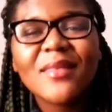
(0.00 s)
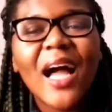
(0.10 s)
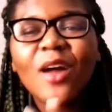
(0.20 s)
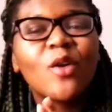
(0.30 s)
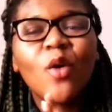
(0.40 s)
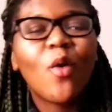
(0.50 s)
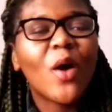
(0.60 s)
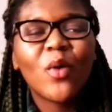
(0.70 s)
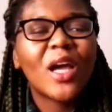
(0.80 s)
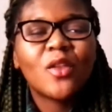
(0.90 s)
I don't know
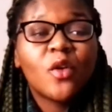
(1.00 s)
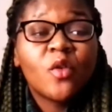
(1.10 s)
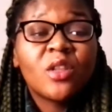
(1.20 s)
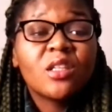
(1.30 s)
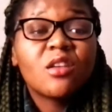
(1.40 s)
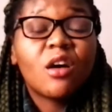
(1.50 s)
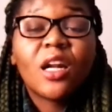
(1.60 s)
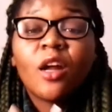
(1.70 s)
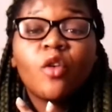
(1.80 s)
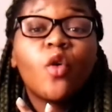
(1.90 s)
why we had to go this hard.
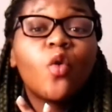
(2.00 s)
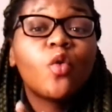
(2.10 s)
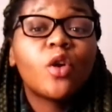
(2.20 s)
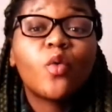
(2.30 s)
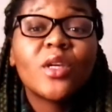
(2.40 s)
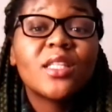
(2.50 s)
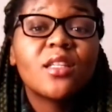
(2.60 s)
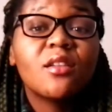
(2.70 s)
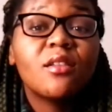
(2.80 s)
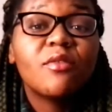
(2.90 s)
I don't know who
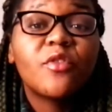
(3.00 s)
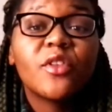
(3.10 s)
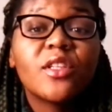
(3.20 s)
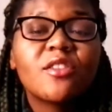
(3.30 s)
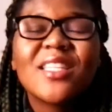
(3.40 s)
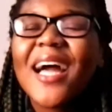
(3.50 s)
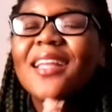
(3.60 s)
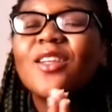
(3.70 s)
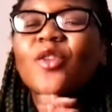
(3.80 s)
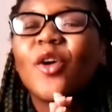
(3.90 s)
requested for this, because
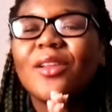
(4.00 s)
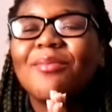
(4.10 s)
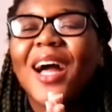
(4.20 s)
I did not.